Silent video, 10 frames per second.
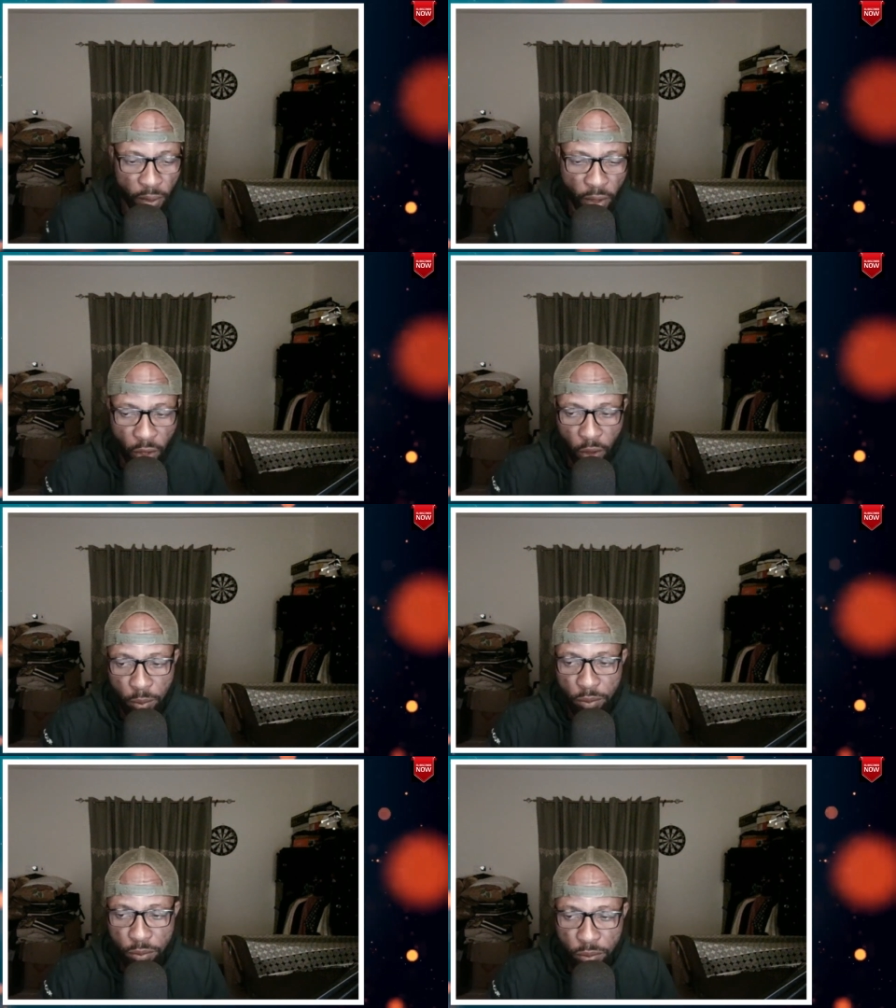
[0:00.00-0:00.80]

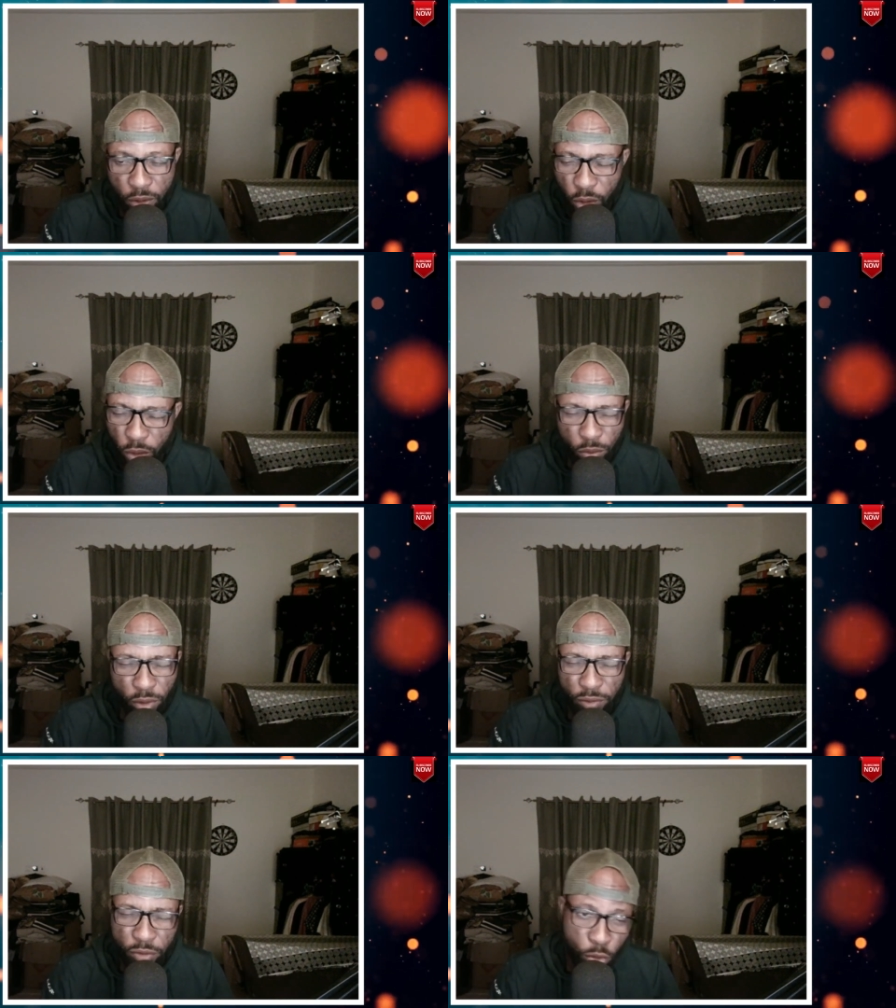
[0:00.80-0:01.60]
um you know,
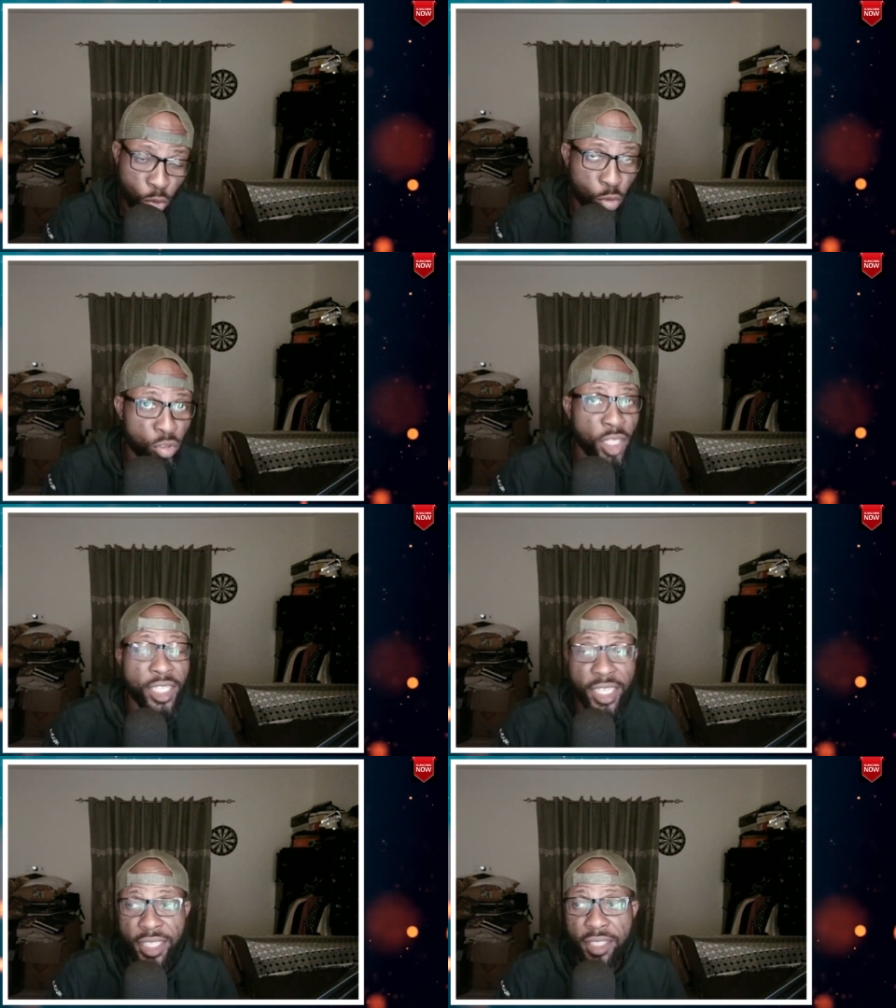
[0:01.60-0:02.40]
a few
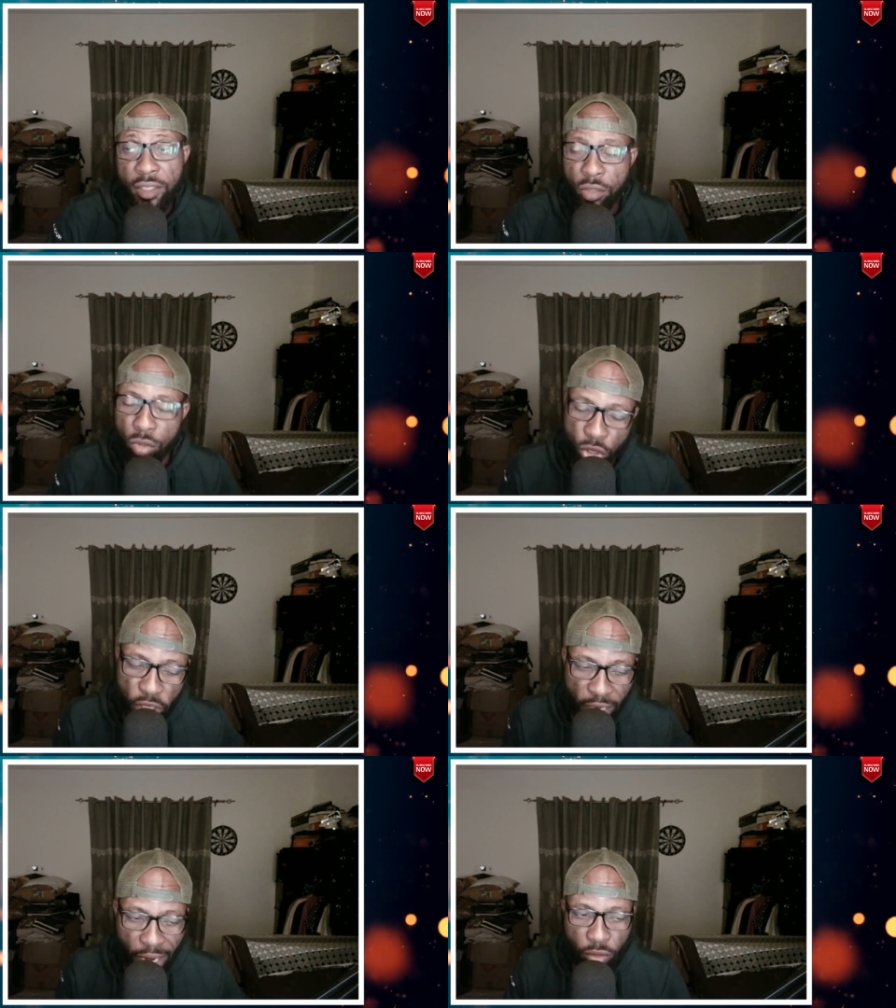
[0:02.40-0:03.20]
suggestions, you know, to
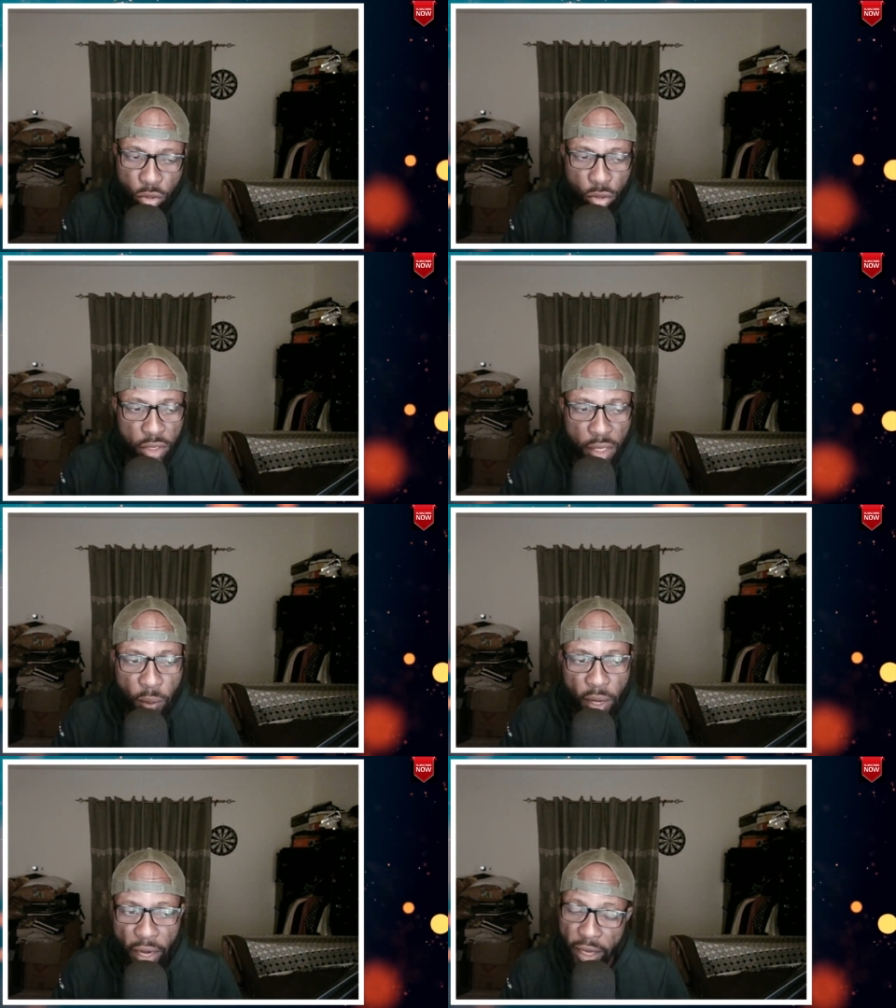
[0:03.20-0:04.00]
check out. So today
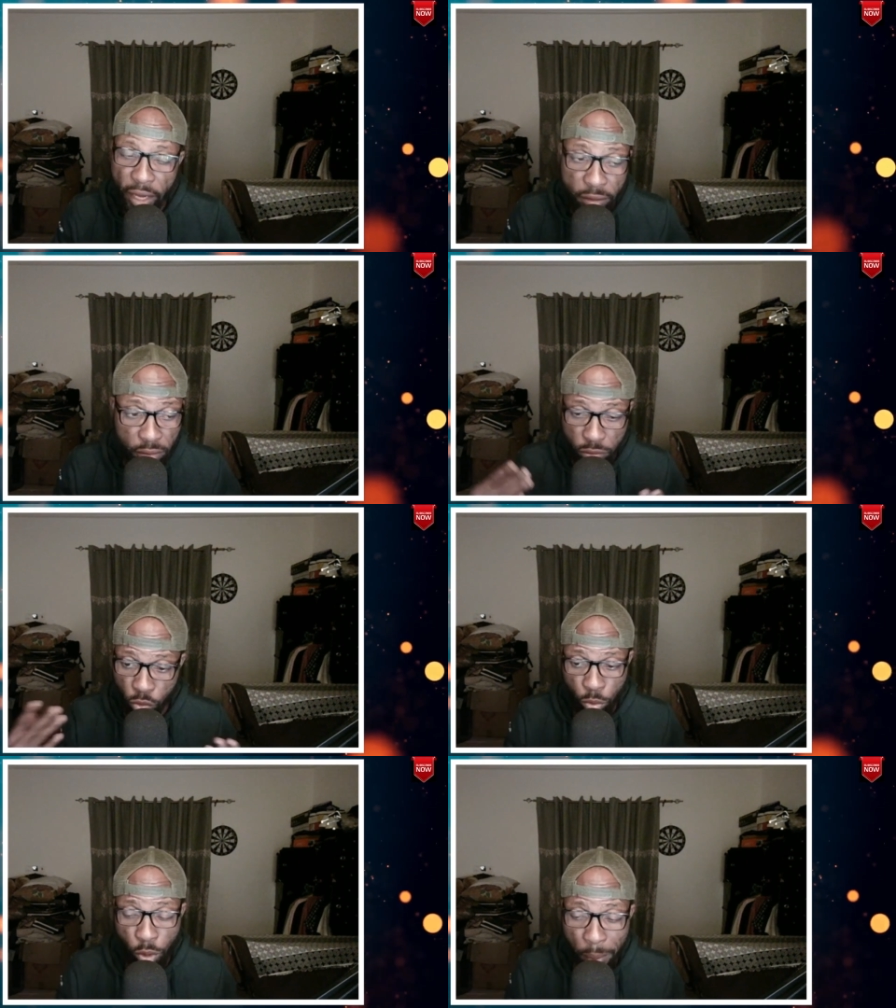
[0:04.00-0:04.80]
we are here.
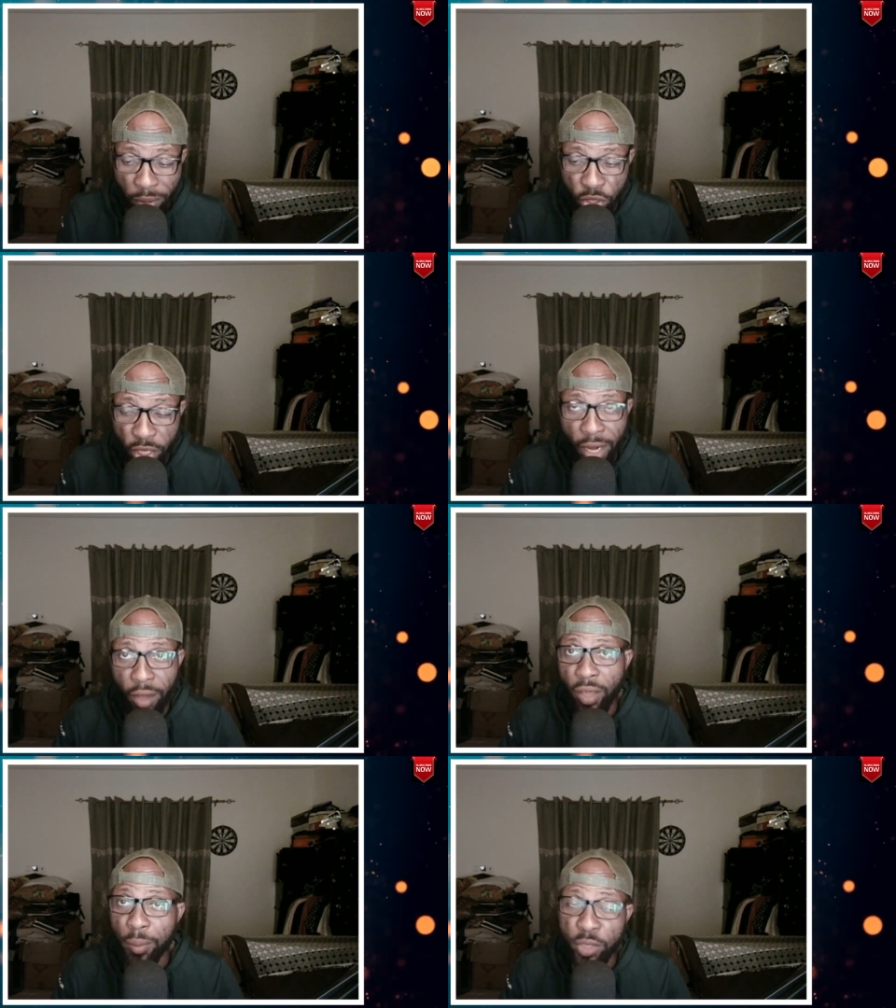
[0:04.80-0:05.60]
What we're about to check
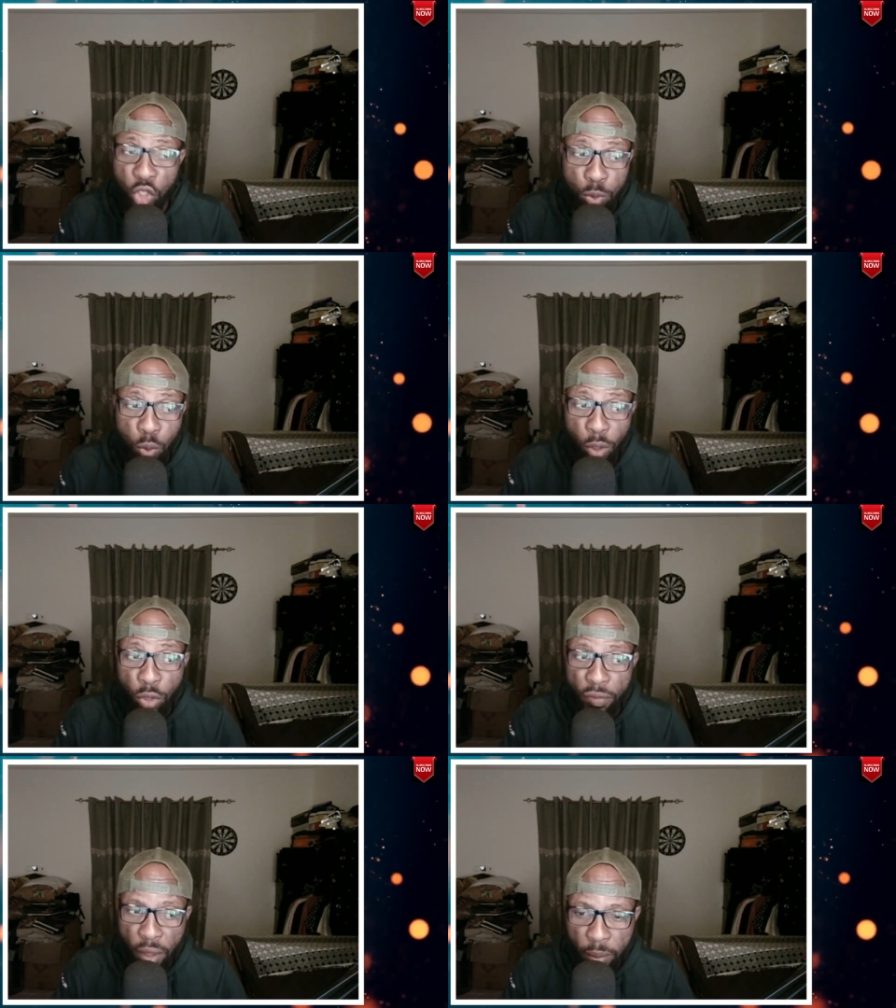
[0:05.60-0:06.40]
out happens to be one
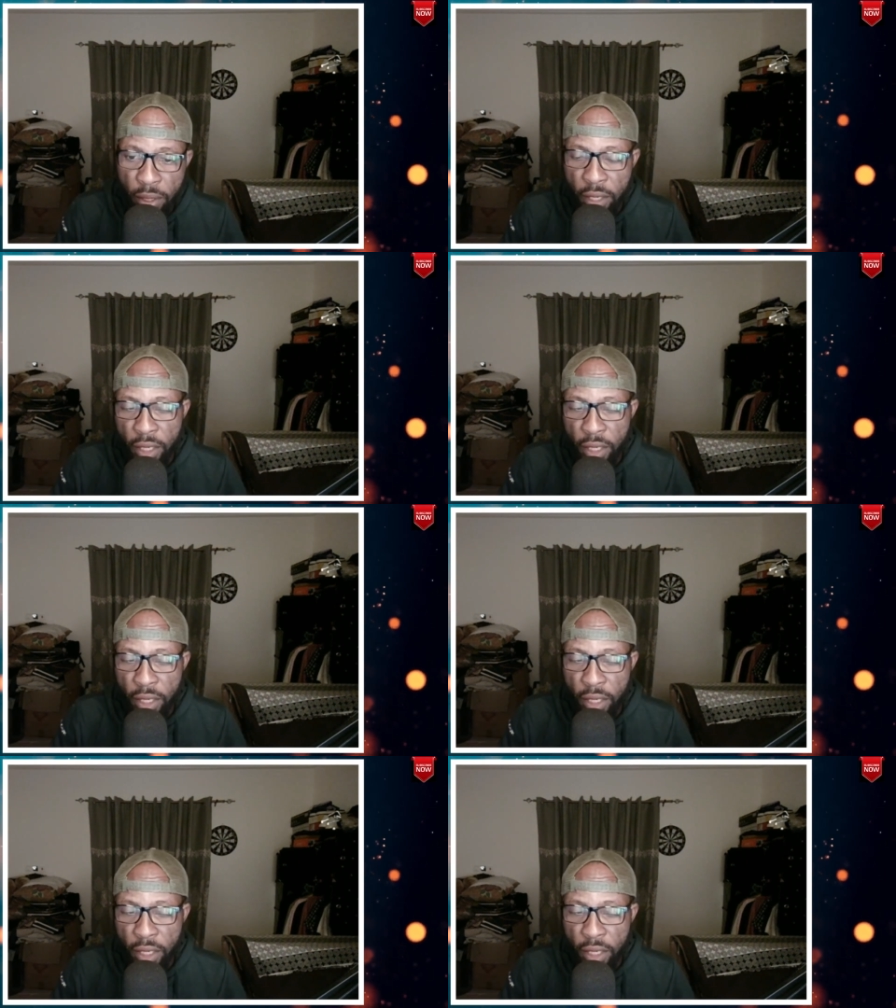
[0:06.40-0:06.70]
of them.